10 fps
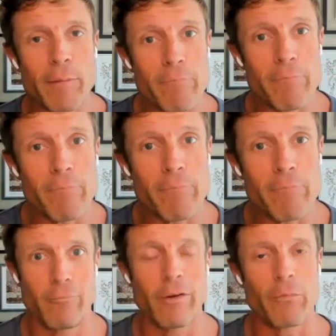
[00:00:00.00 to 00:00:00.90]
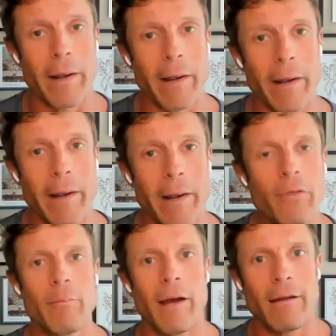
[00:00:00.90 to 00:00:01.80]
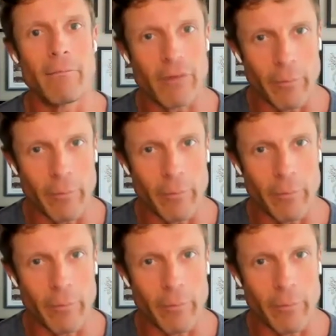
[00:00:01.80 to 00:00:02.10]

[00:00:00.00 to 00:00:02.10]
but I've masked it with my health and